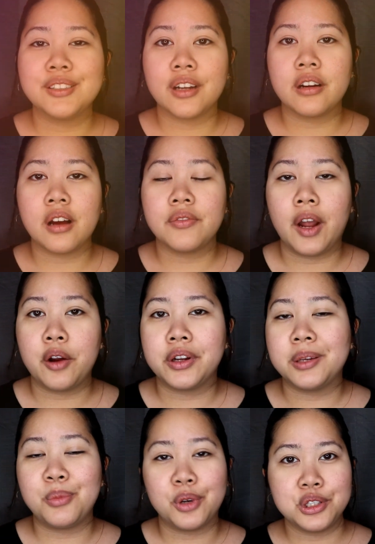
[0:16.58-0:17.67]
start off, I
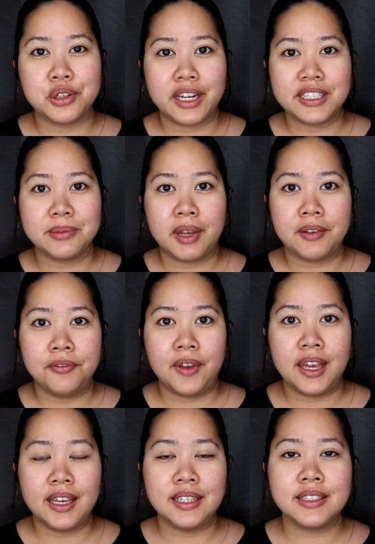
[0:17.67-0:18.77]
already moisturized my
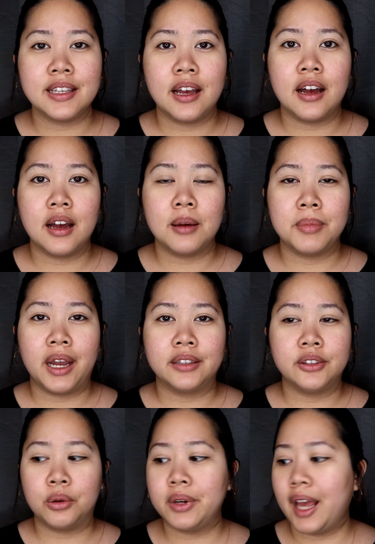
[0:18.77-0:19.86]
face. I
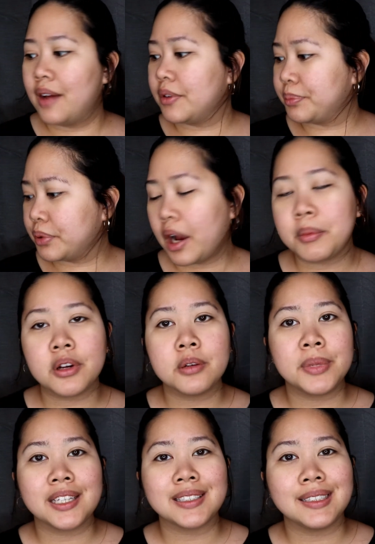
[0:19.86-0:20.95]
don't have a primer
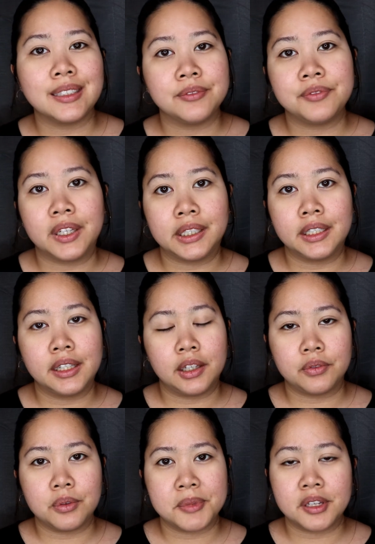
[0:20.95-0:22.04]
because I didn't find anything
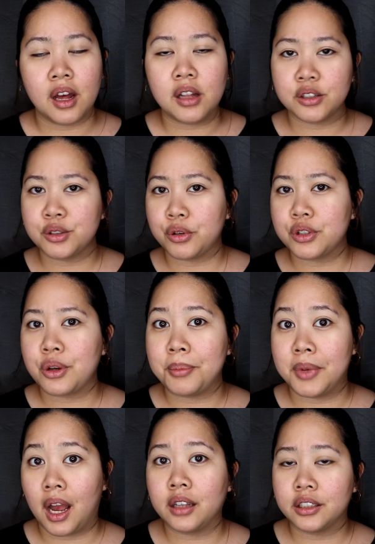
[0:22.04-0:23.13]
from the dollar store, so I'm
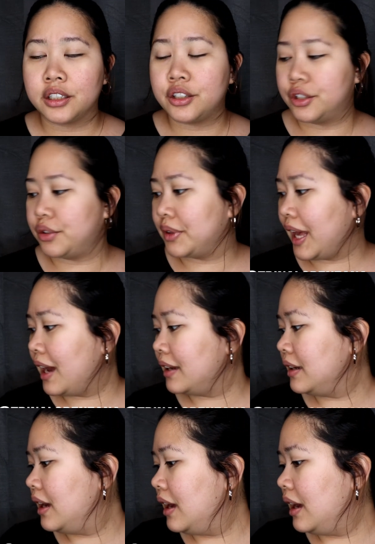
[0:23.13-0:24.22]
not gonna do that.
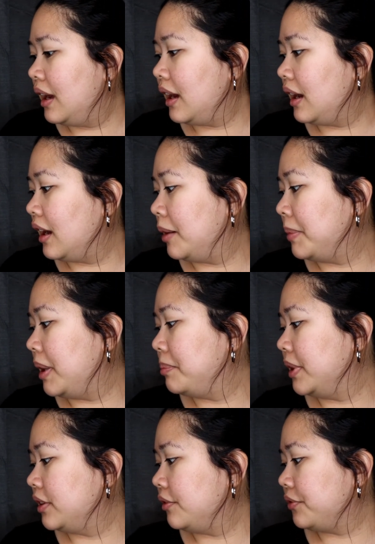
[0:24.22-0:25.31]

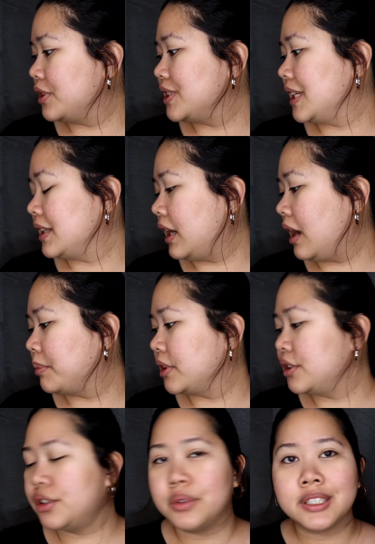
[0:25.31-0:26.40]
But the first thing that I'm gonna
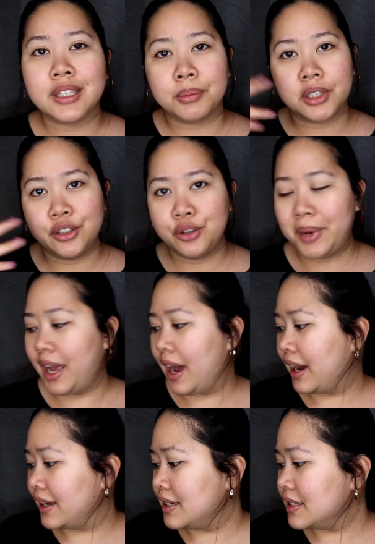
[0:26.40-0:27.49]
do is I'm gonna do my
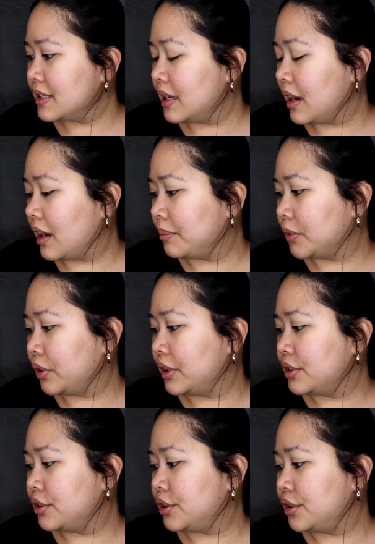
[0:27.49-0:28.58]
eyes, and I'm going
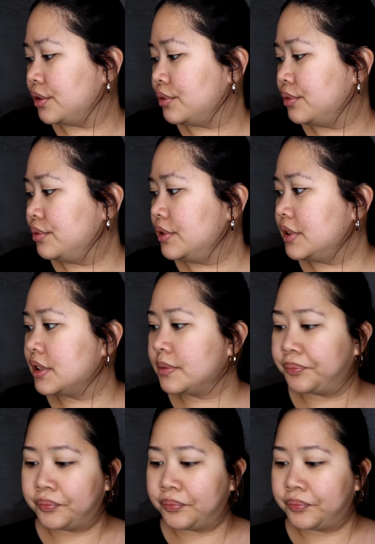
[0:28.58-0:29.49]
to use